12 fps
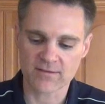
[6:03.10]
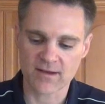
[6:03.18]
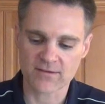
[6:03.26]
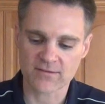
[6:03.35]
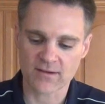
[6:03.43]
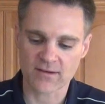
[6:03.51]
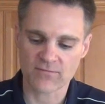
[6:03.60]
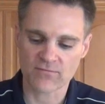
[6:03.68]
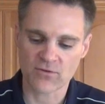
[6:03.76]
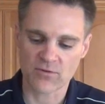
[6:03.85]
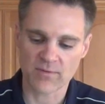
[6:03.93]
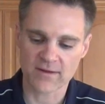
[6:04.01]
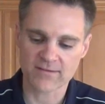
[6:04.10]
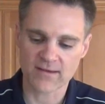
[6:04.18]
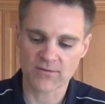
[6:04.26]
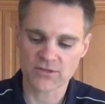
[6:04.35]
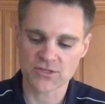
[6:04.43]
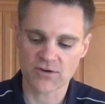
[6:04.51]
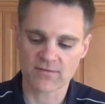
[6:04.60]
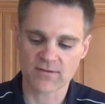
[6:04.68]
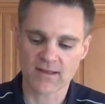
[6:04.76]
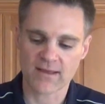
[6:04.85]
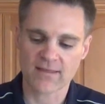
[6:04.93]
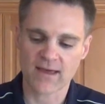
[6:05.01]
I just like to fold my sandwich over
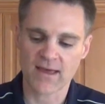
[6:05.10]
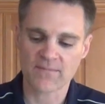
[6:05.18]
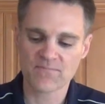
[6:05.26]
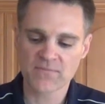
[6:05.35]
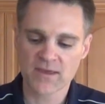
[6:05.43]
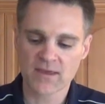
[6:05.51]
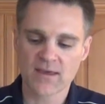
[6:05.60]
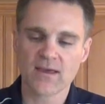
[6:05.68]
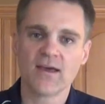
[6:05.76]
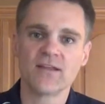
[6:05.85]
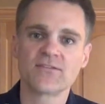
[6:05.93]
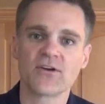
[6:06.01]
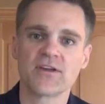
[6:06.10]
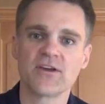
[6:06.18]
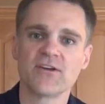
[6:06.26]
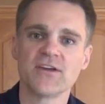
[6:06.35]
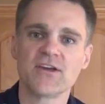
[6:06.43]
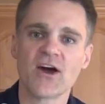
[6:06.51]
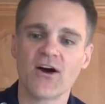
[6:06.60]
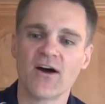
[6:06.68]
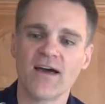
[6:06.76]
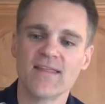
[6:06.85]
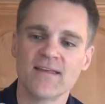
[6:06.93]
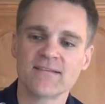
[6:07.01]
like that. And so here you go.
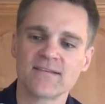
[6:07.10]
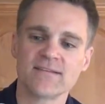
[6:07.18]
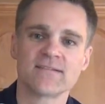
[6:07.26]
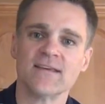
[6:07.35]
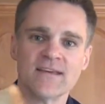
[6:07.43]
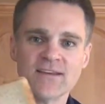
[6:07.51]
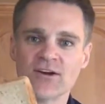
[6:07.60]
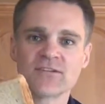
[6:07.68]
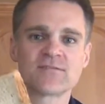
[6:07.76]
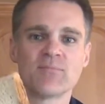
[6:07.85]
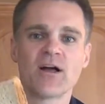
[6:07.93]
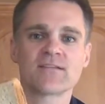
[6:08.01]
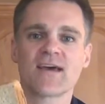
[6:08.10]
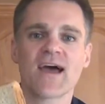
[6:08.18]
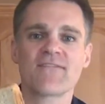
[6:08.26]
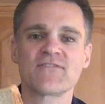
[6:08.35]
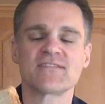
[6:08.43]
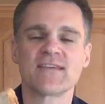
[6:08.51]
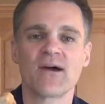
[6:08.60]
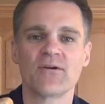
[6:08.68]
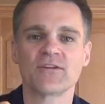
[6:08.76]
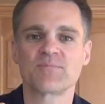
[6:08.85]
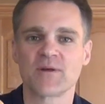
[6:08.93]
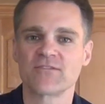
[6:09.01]
This is, it's small, it's a half a
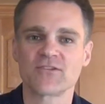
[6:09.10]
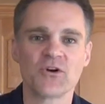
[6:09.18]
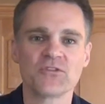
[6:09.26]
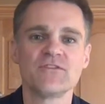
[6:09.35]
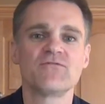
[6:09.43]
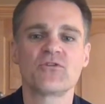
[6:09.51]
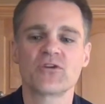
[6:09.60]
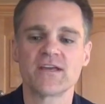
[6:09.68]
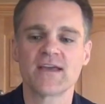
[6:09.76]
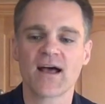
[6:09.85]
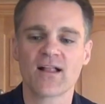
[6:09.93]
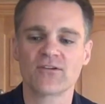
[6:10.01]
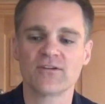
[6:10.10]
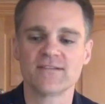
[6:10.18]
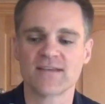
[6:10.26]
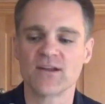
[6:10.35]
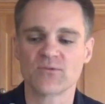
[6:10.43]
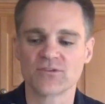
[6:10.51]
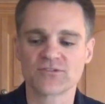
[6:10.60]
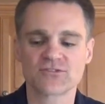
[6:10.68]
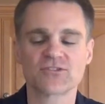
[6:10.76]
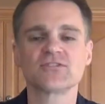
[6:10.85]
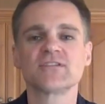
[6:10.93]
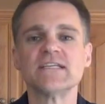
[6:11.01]
sandwich, but it's only 40 calories, and it will
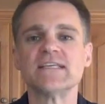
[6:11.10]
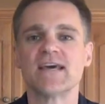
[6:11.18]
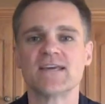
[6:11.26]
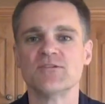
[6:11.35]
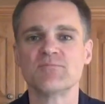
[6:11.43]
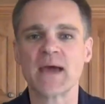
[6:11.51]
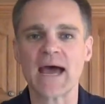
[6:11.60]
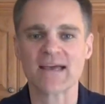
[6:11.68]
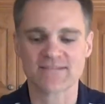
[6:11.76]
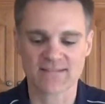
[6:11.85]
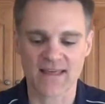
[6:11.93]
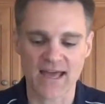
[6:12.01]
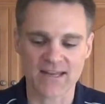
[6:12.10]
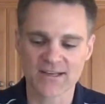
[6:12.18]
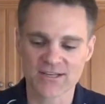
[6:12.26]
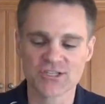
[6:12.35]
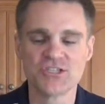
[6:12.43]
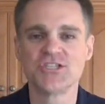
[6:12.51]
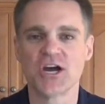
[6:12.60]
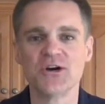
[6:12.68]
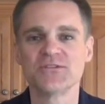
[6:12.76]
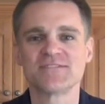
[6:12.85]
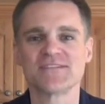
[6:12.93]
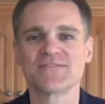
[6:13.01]
certainly get you past that
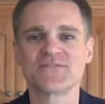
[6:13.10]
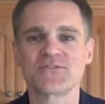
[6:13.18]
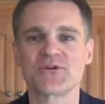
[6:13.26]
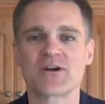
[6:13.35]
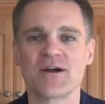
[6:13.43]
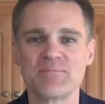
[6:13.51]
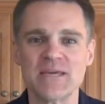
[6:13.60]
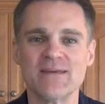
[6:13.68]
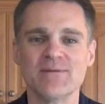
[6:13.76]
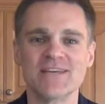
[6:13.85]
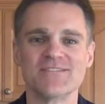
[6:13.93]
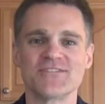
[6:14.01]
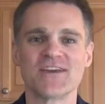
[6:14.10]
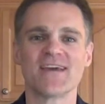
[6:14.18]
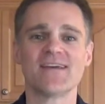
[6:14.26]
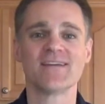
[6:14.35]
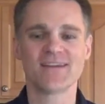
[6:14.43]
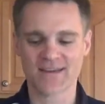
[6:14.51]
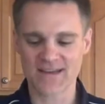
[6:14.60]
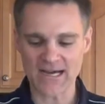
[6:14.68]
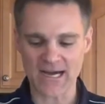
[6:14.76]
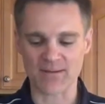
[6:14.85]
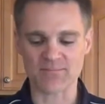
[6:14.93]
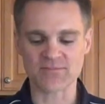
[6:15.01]
Jones in for a PB&J
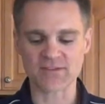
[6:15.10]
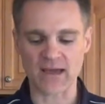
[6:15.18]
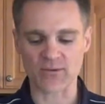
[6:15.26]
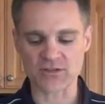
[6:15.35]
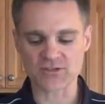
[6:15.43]
sandwich.